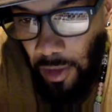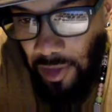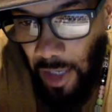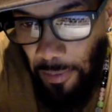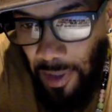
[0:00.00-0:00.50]

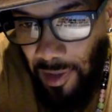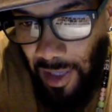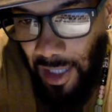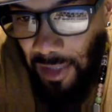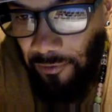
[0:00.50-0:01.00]
JB
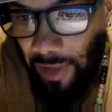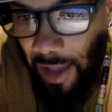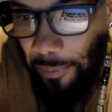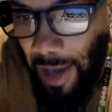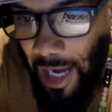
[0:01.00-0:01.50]
says, if it's
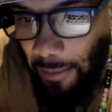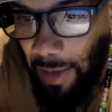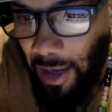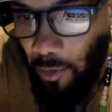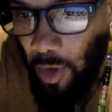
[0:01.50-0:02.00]
not
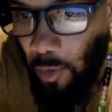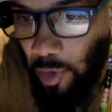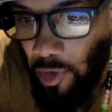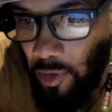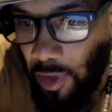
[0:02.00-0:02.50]
Panama, where will
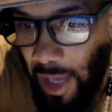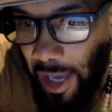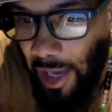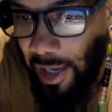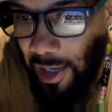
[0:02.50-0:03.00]
you
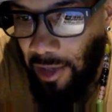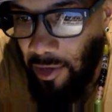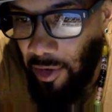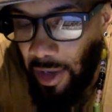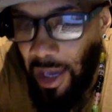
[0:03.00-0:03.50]
lay
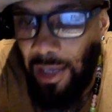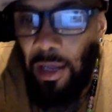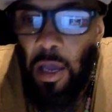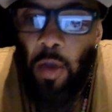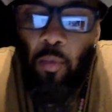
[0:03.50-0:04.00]
your head?
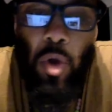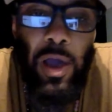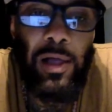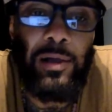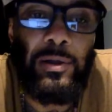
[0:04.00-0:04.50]

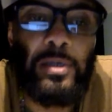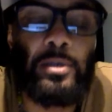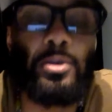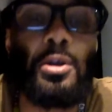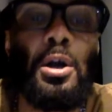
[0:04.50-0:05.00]
Well,
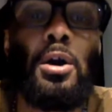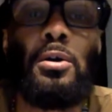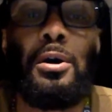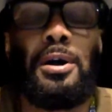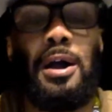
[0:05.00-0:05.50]
you know,
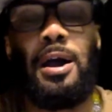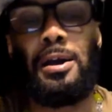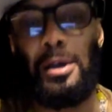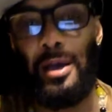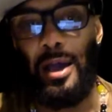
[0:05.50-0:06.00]

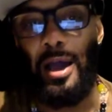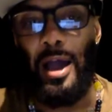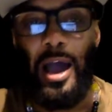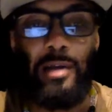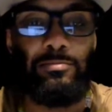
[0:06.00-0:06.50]

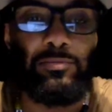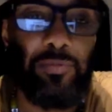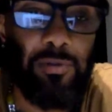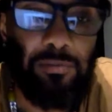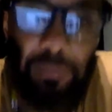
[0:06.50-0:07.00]
I'm
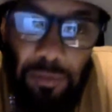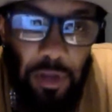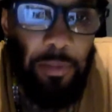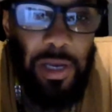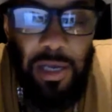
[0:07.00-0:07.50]

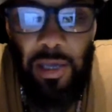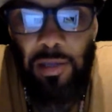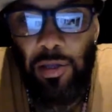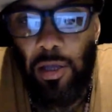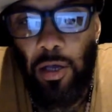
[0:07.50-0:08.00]
Dominican,
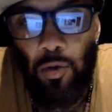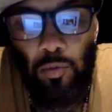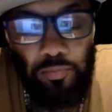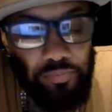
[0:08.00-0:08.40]
so